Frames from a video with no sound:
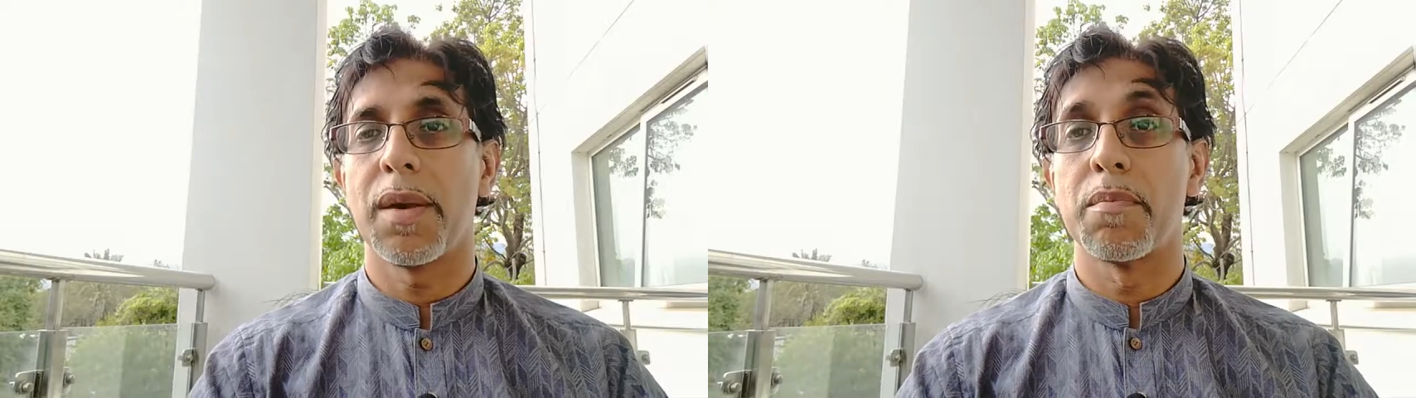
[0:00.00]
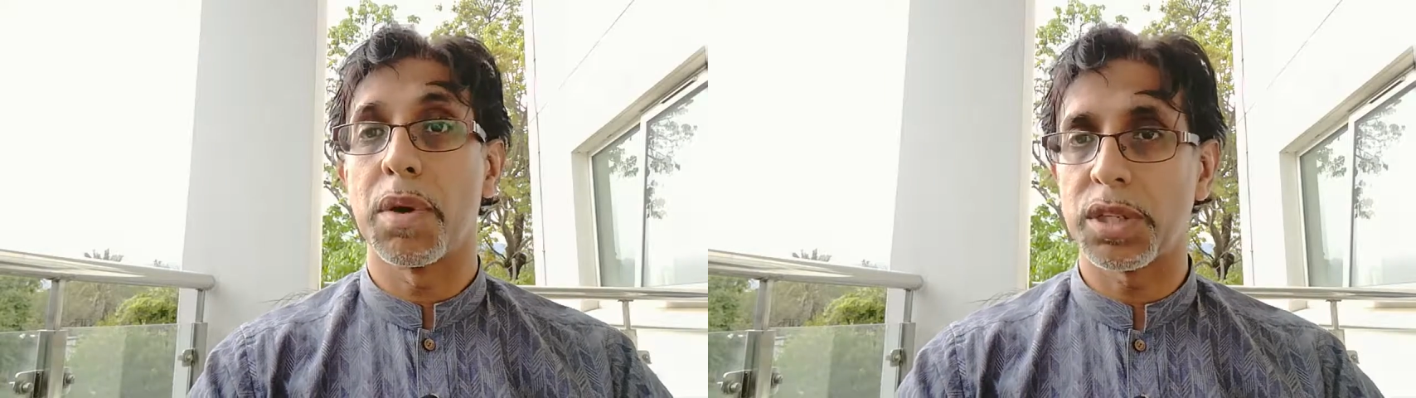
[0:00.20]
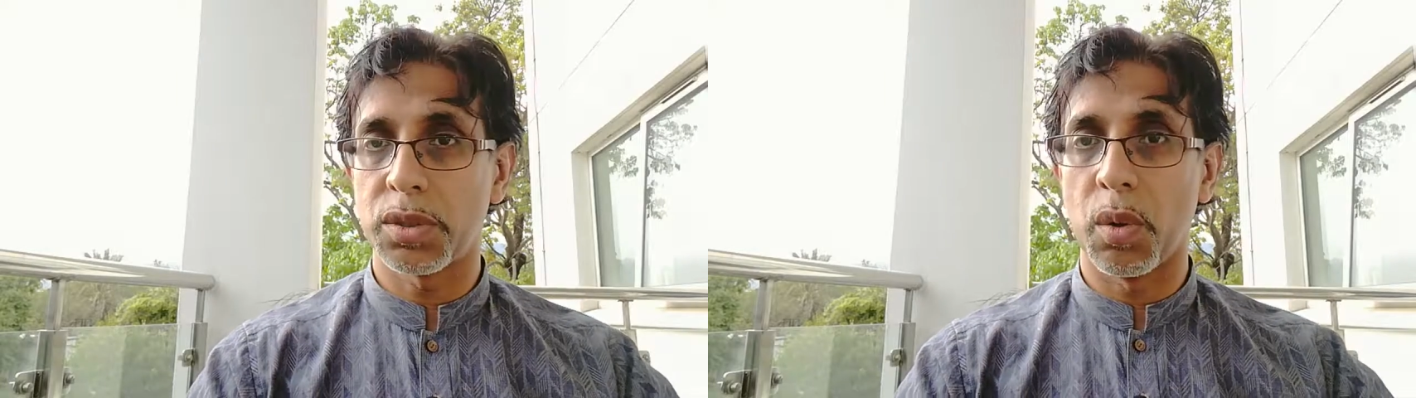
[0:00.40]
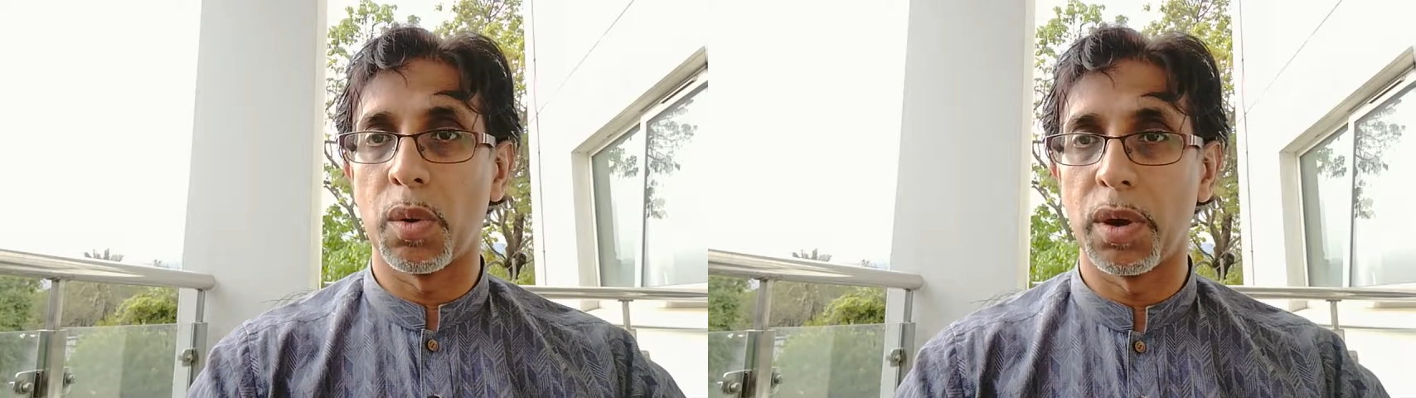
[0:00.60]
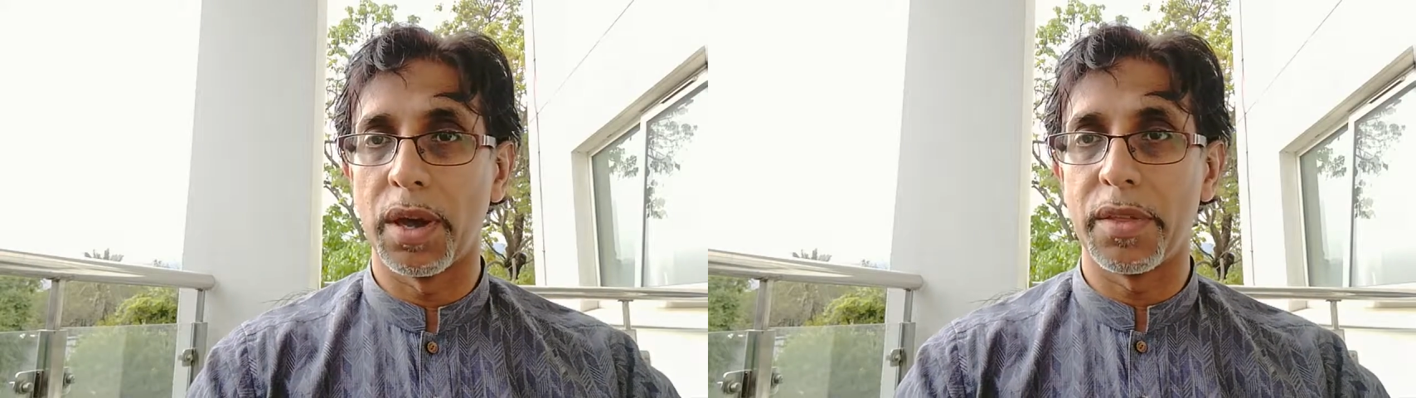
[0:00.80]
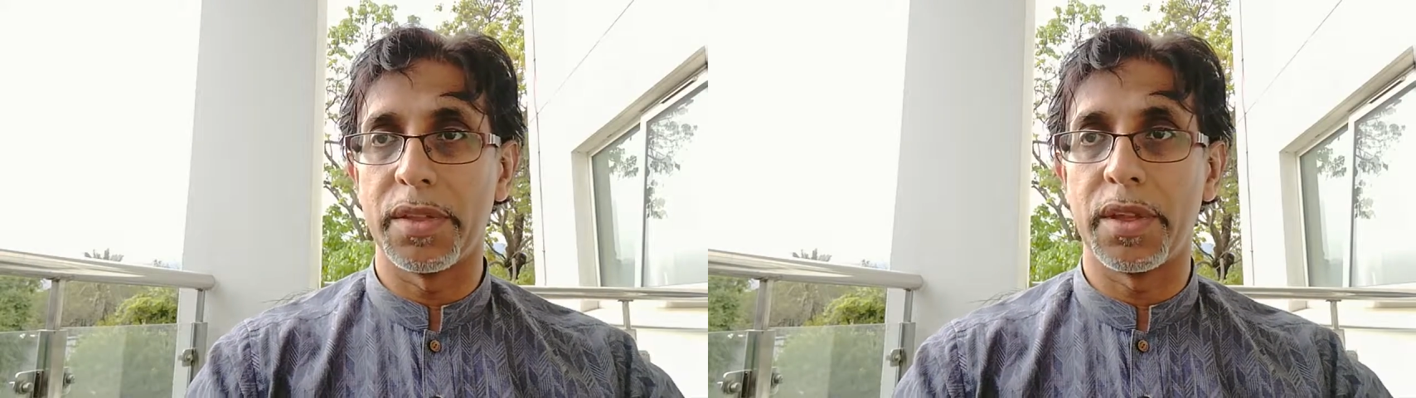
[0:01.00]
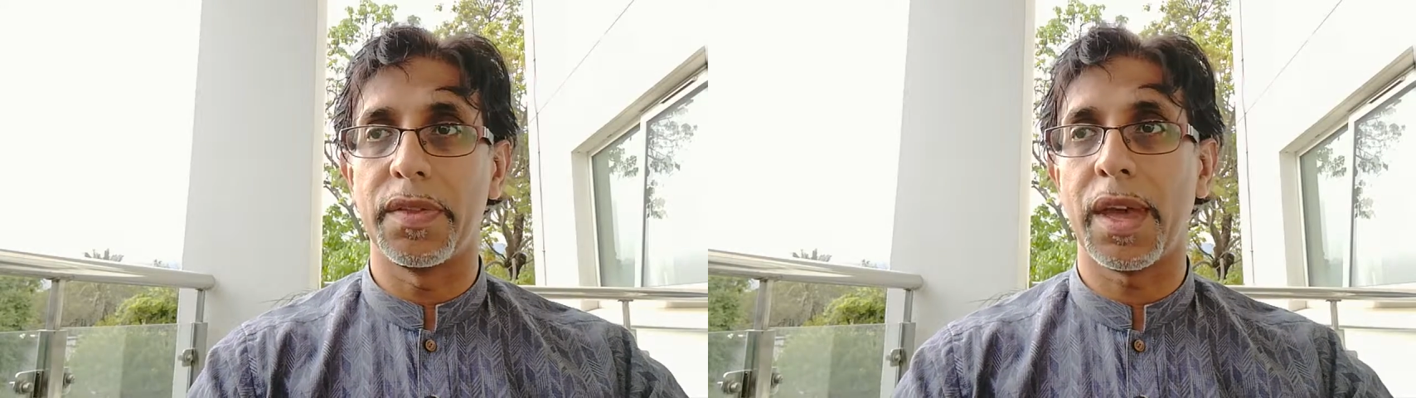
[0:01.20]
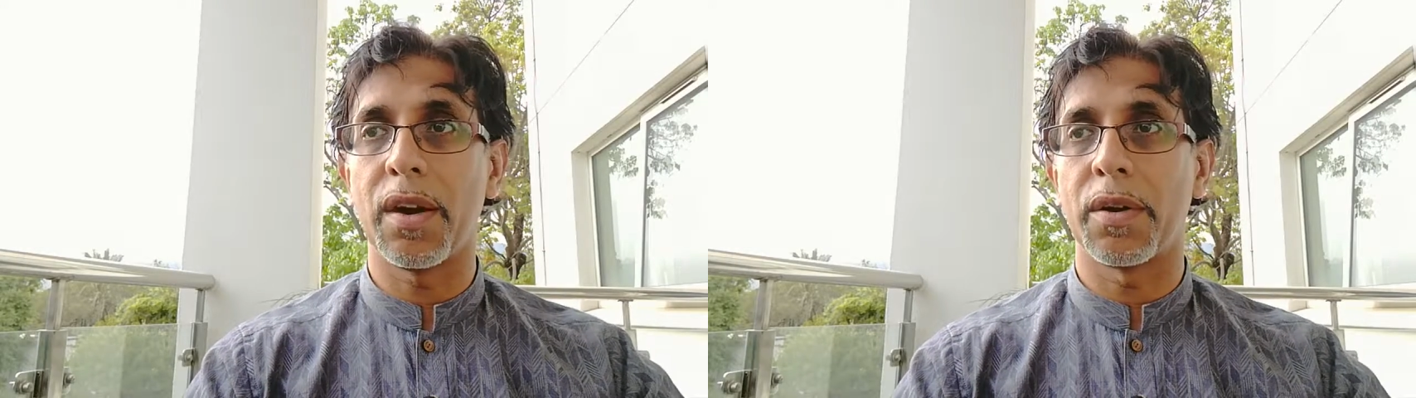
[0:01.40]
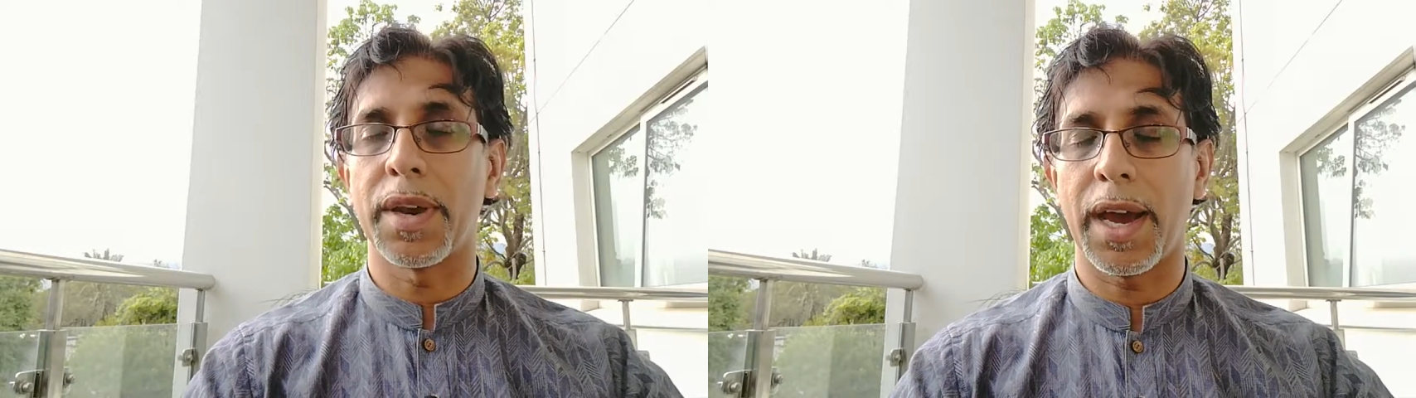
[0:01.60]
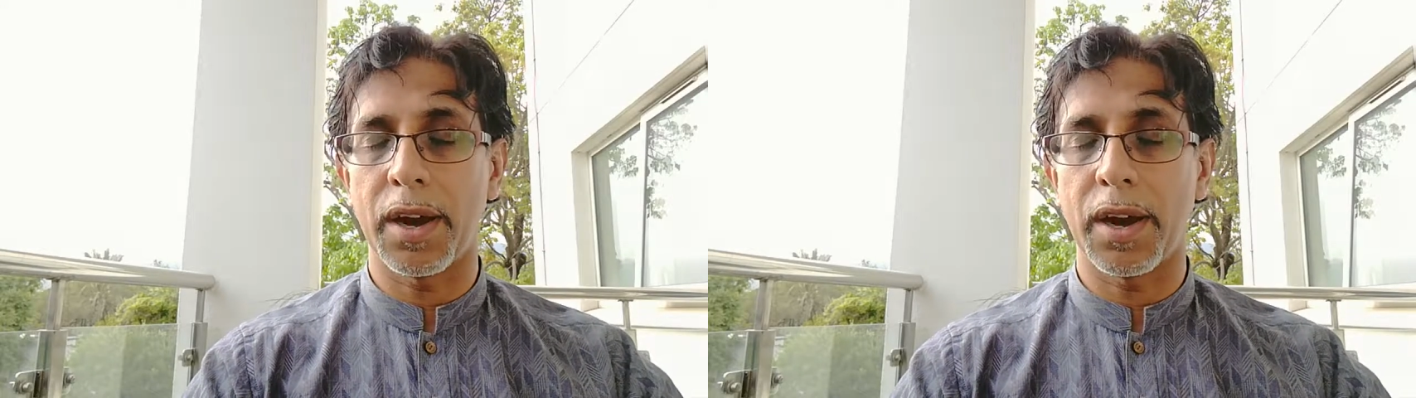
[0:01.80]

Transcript: much taller than they are now.